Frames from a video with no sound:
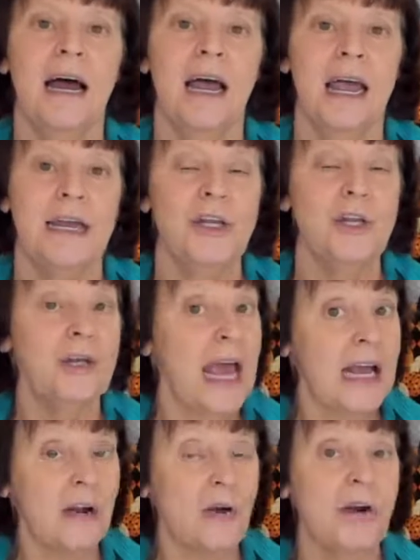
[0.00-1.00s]
a
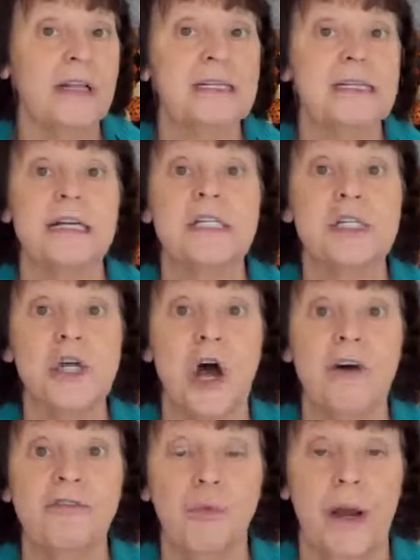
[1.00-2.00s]
category that says
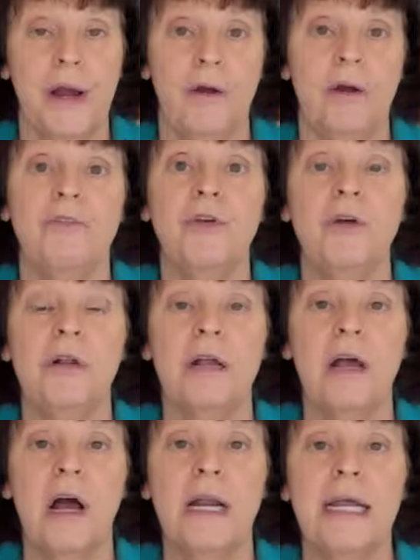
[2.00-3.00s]
software. You
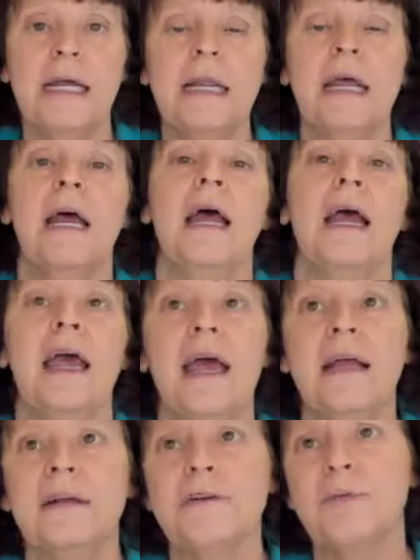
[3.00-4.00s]
click on it,
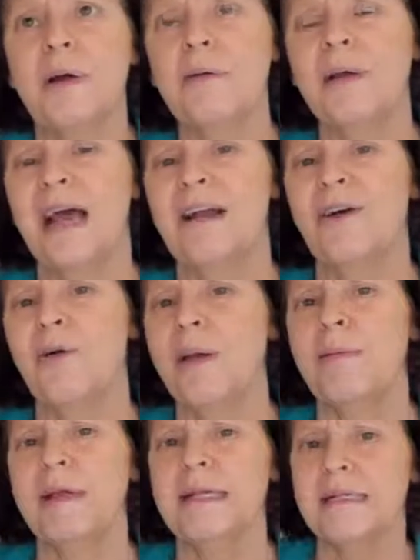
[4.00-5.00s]
and there's probably,
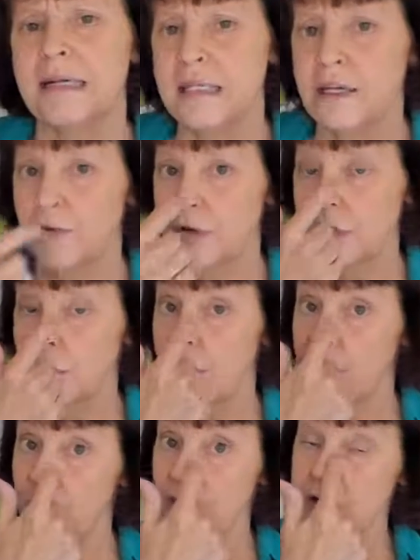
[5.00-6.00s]
maybe 6 different
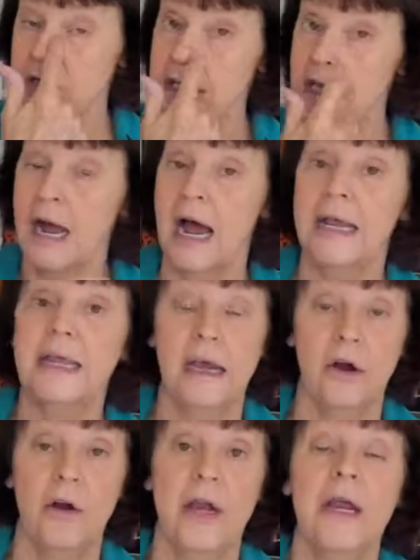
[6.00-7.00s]
softwares that I
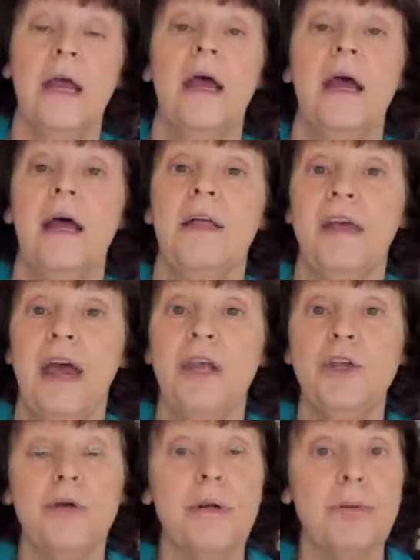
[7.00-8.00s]
carry
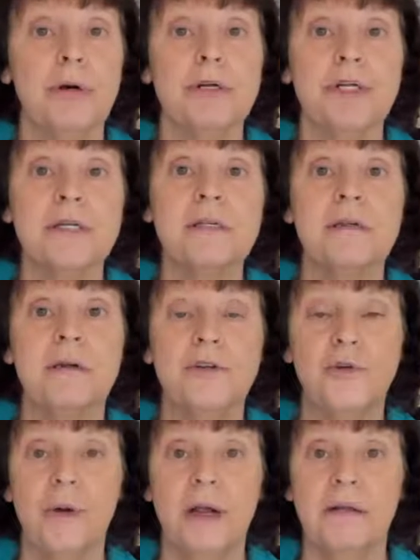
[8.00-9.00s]
that you can purchase
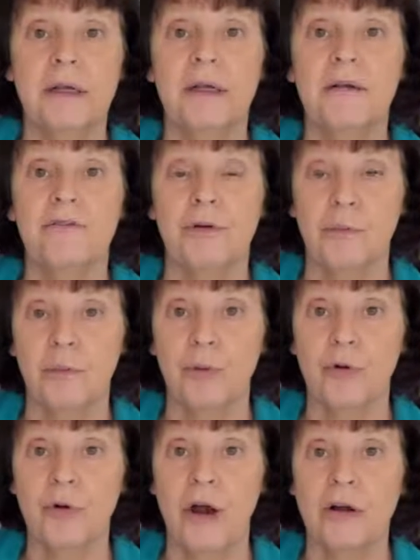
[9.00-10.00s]
directly from
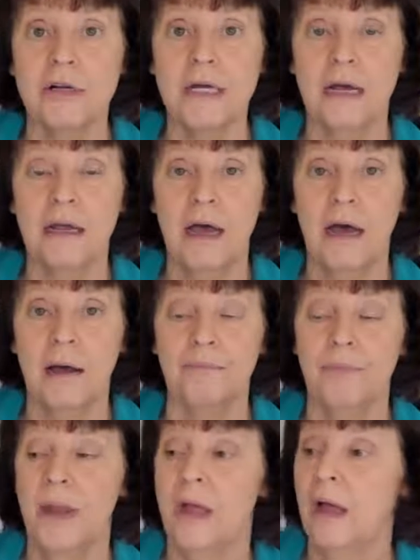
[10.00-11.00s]
embroiderygarland.com.